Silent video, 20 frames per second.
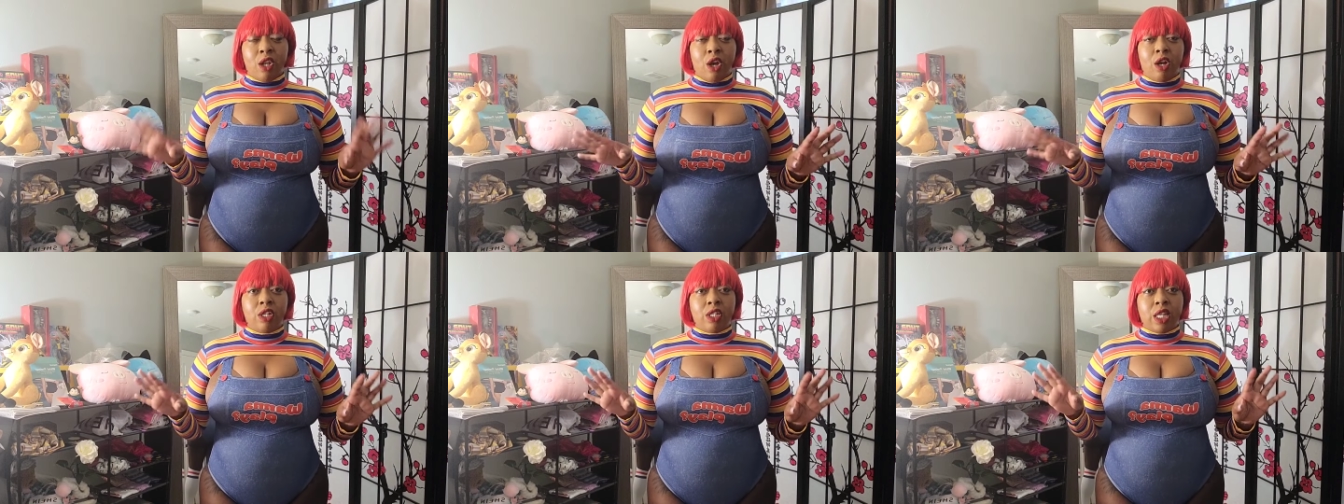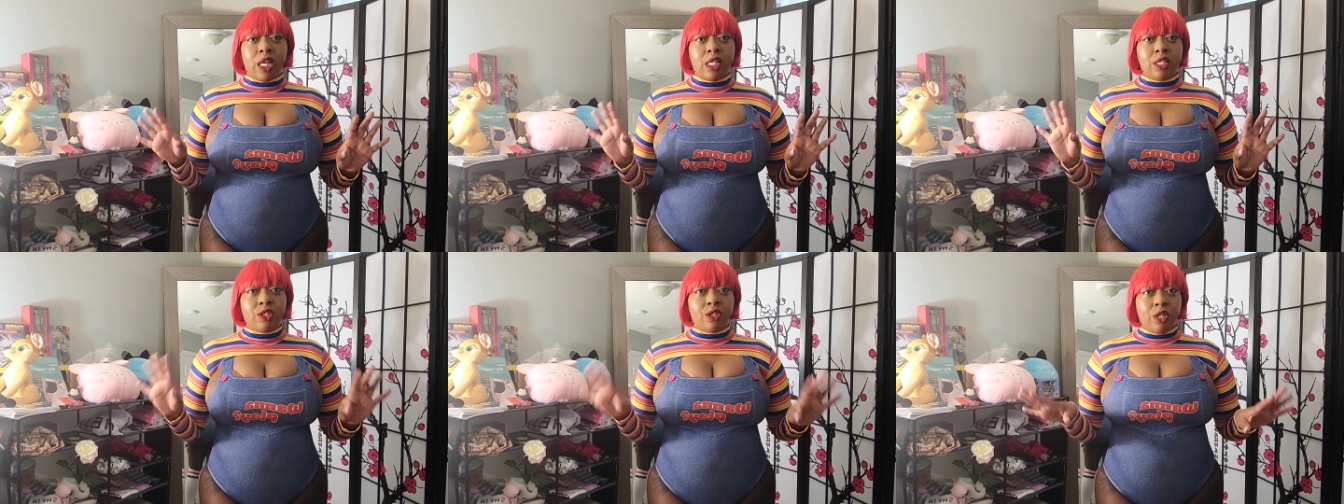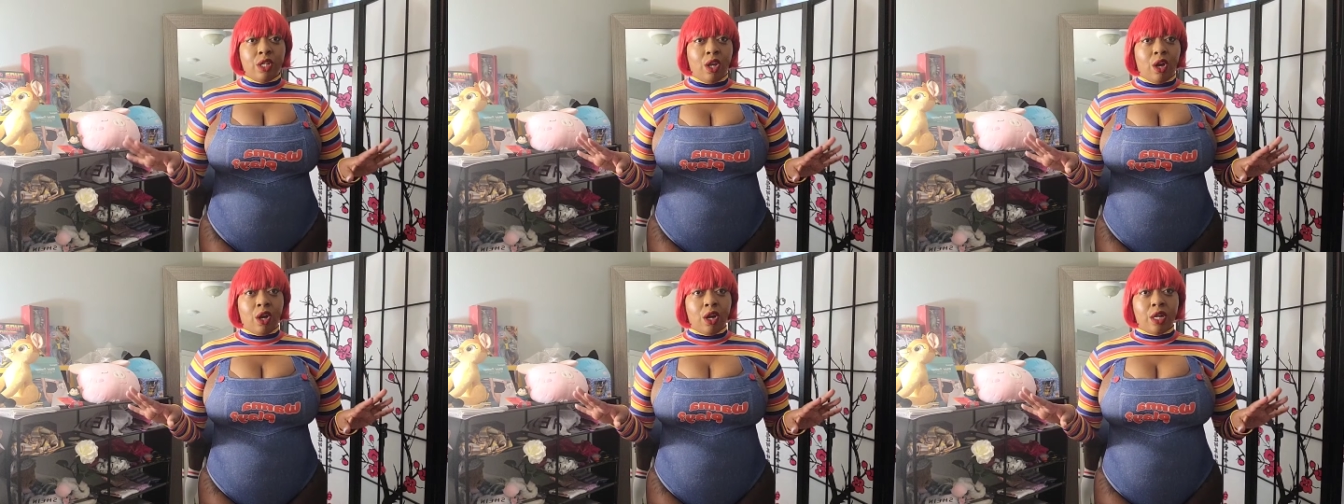a large,
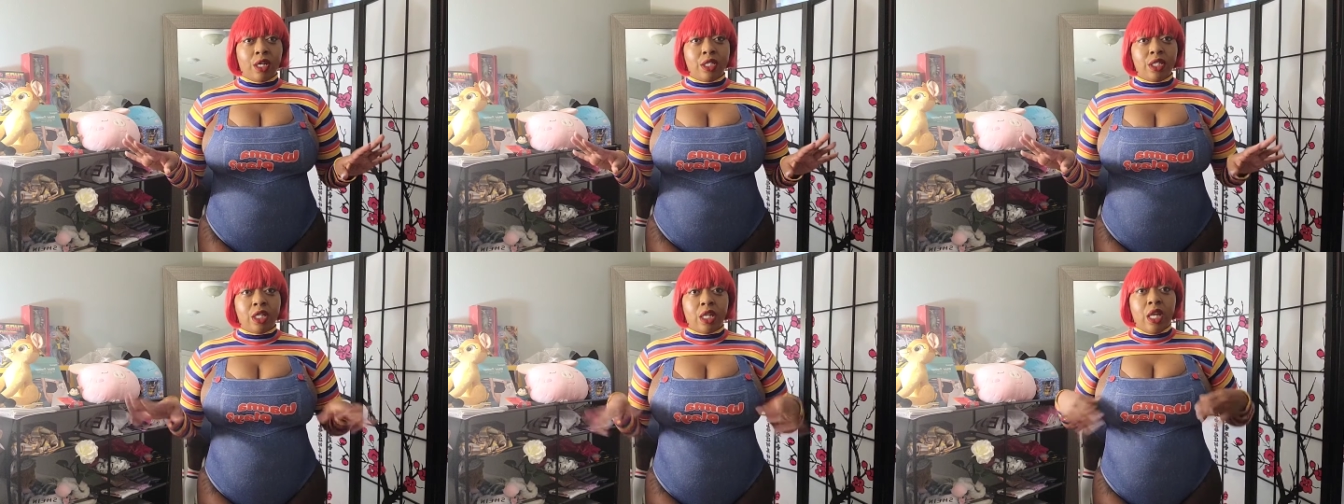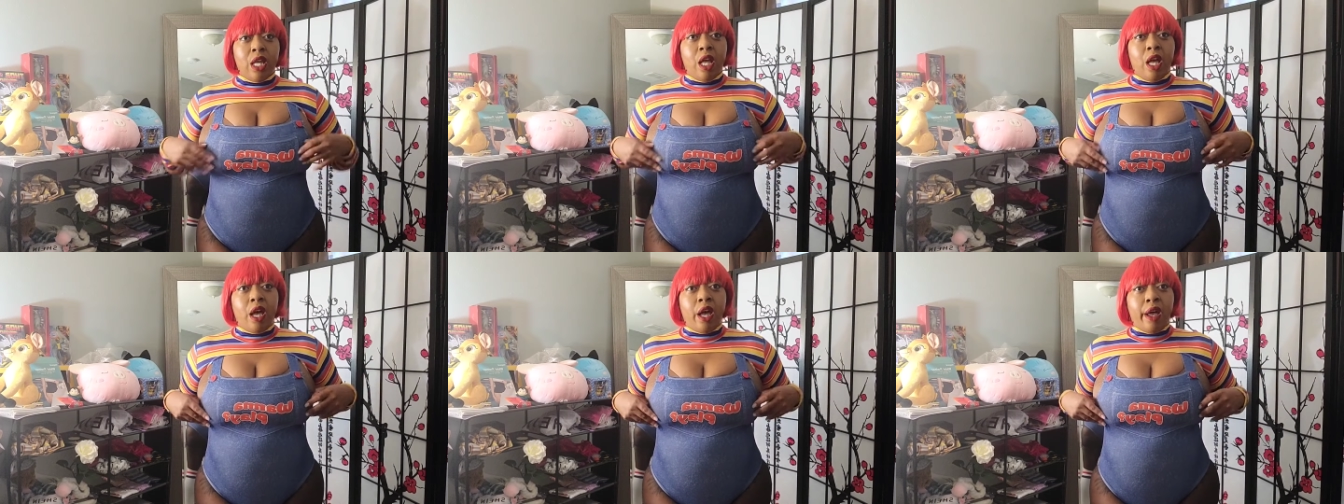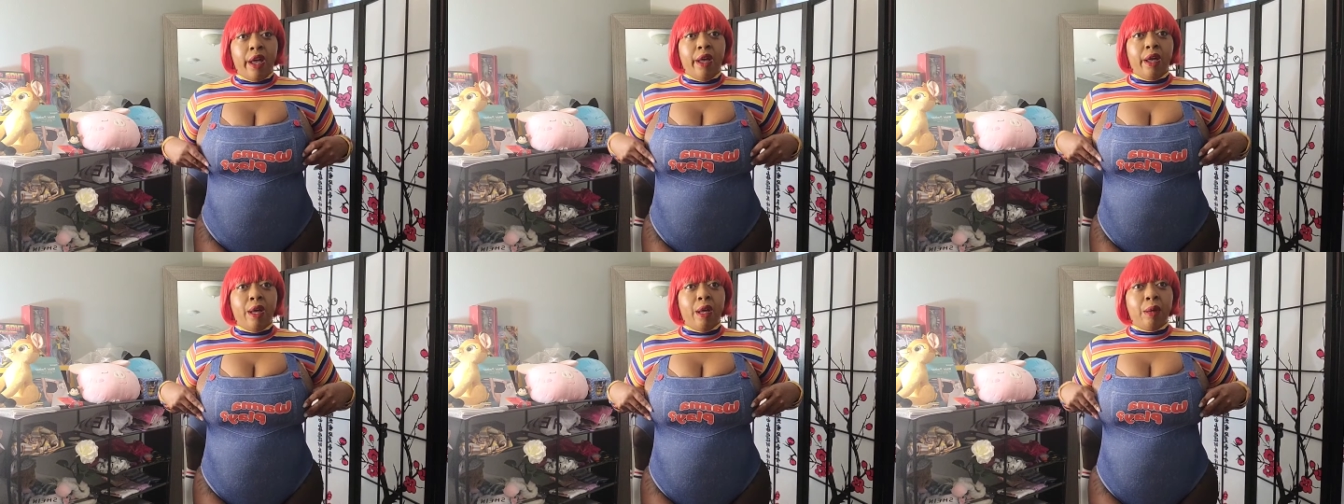extra large.
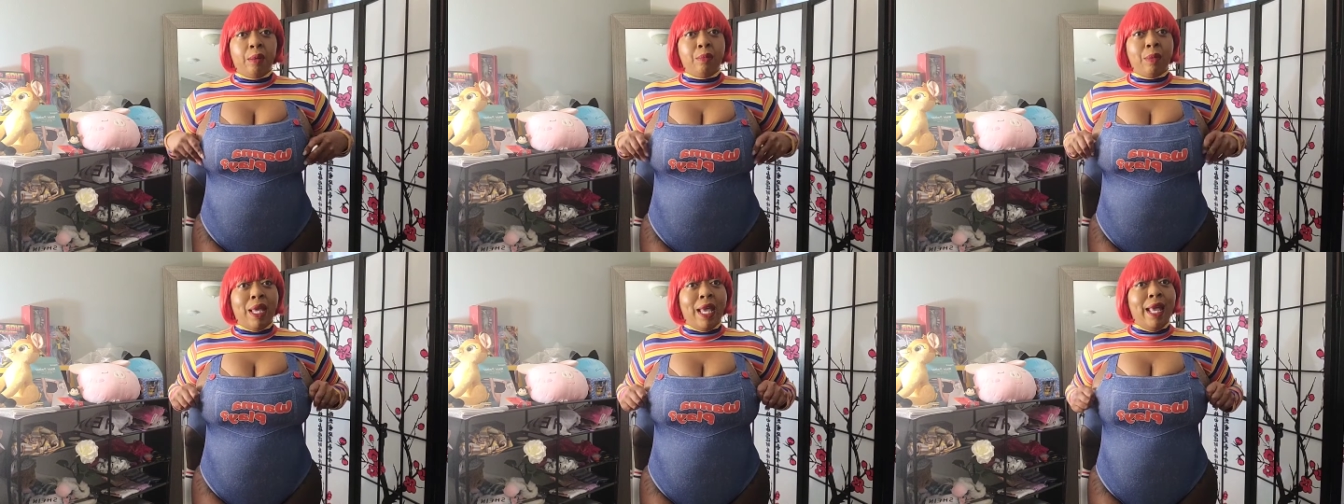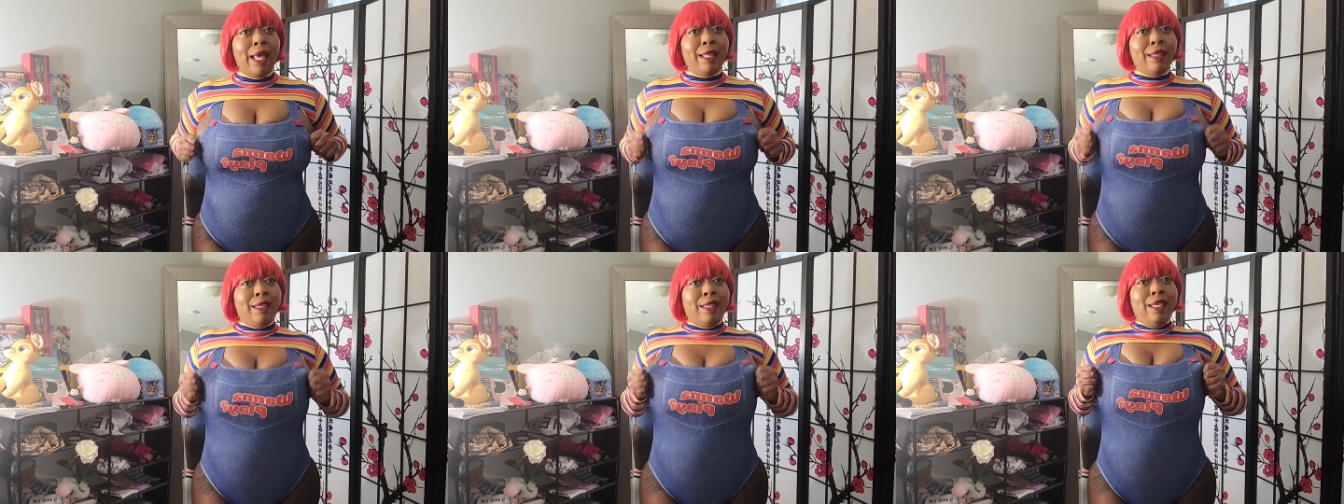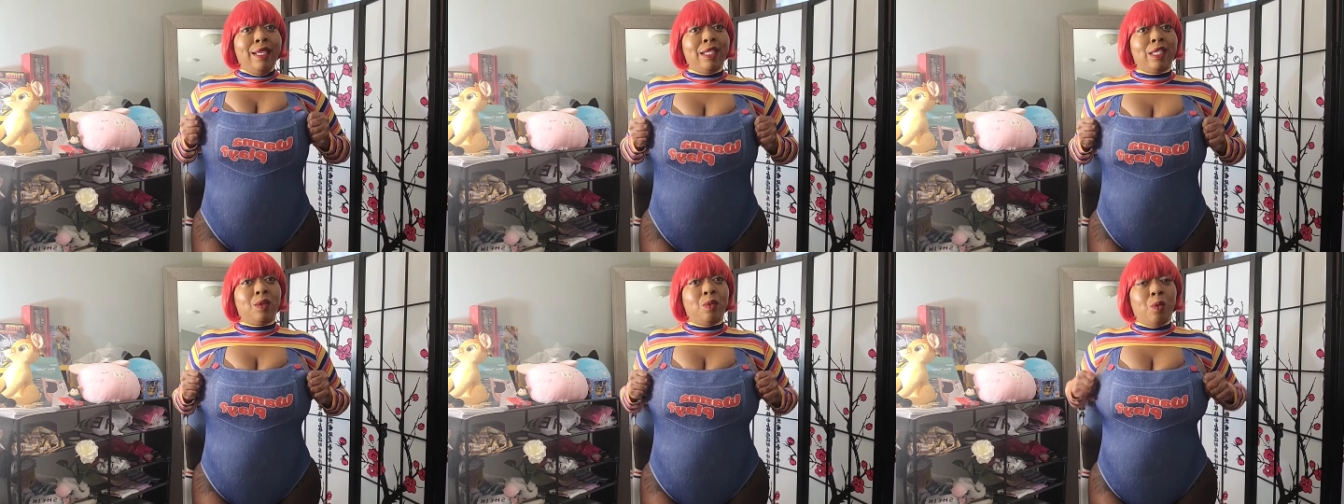And
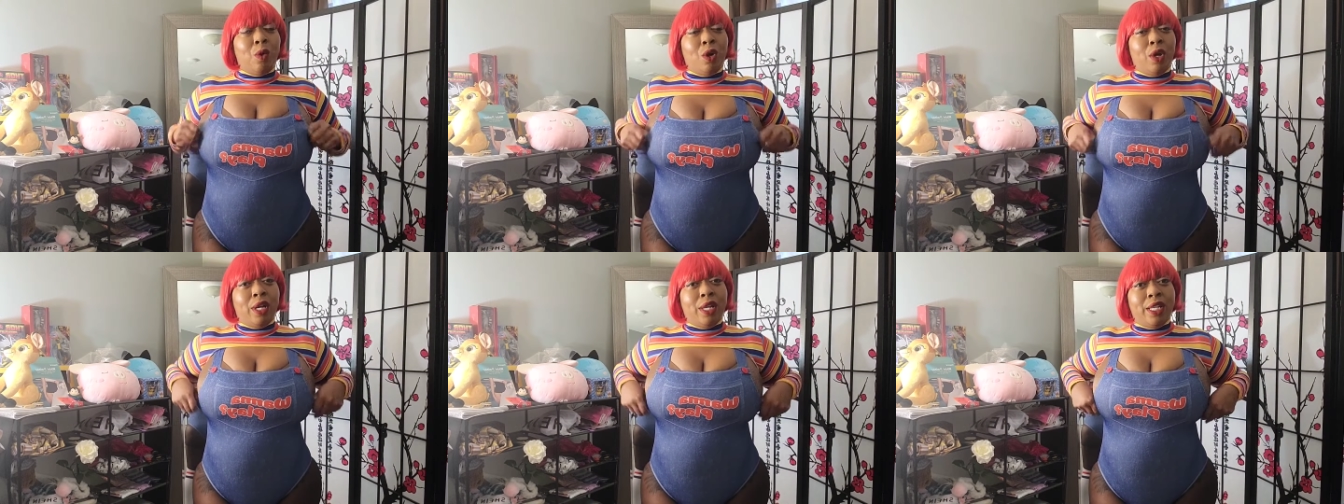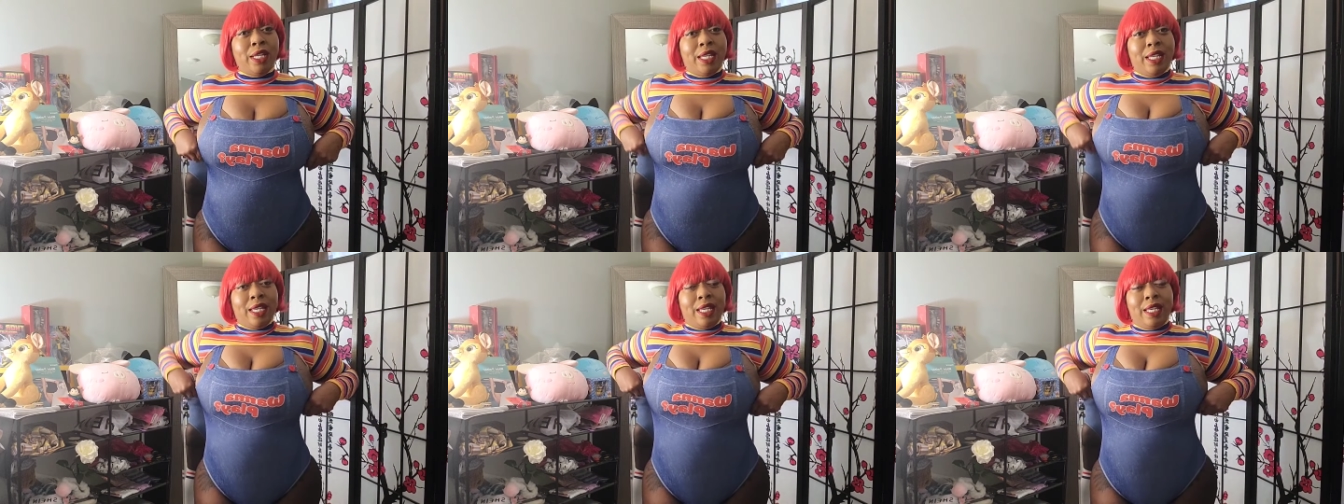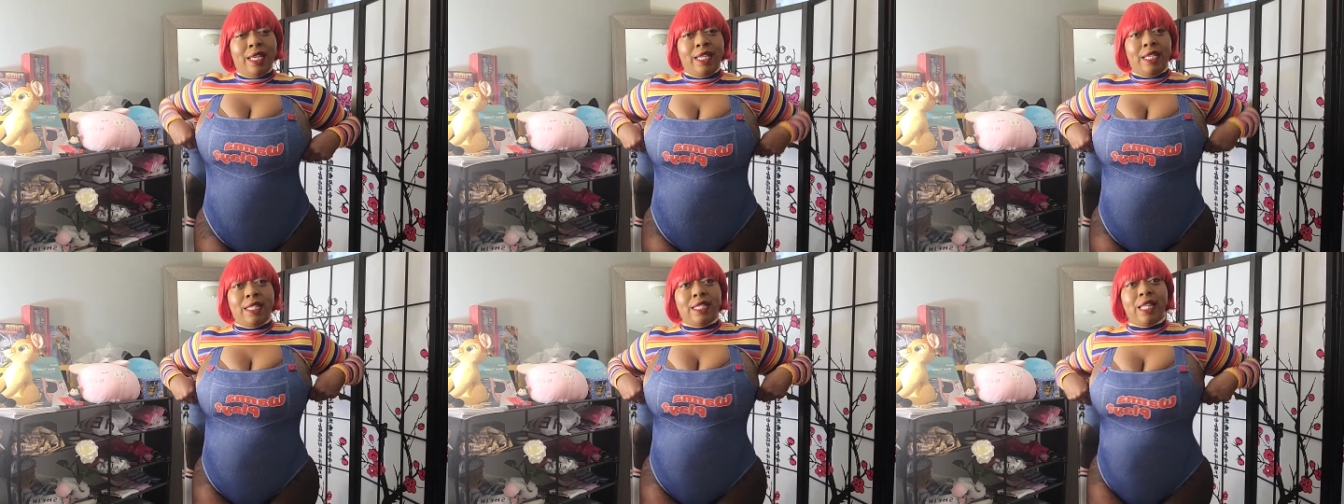this one
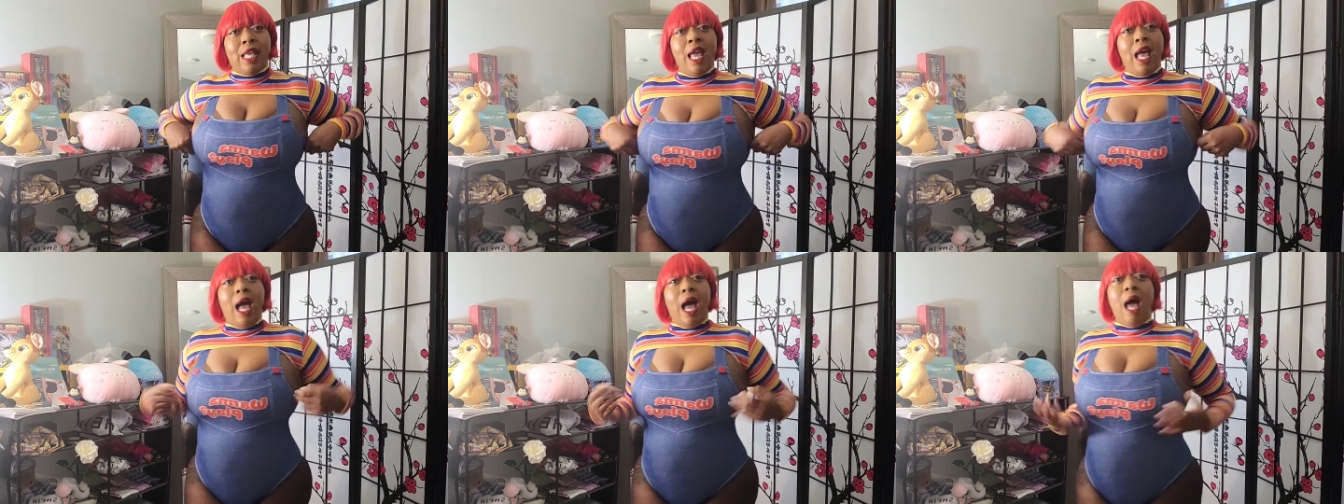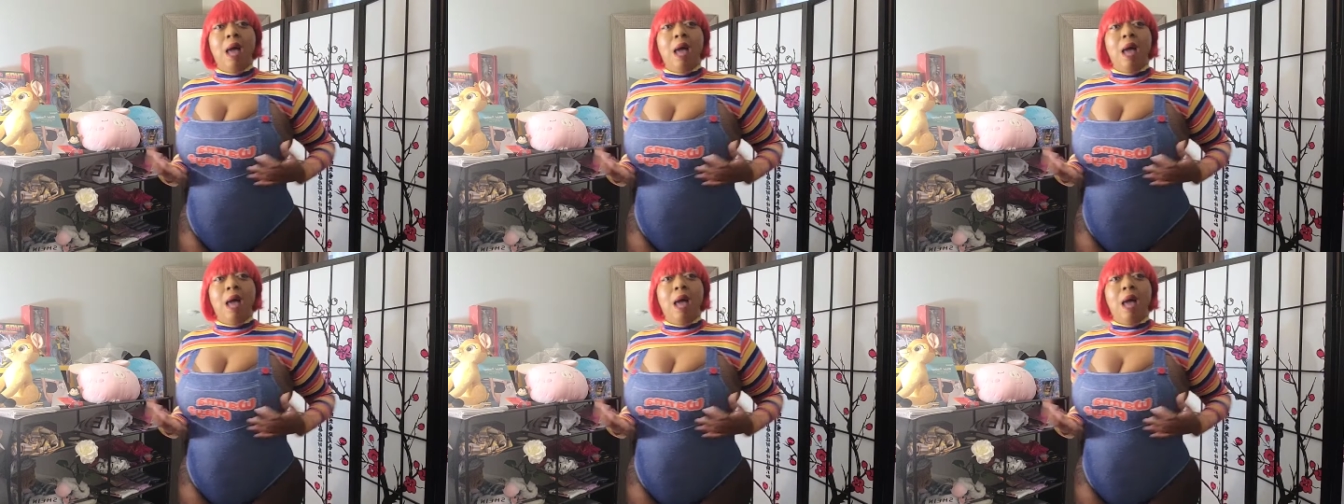is,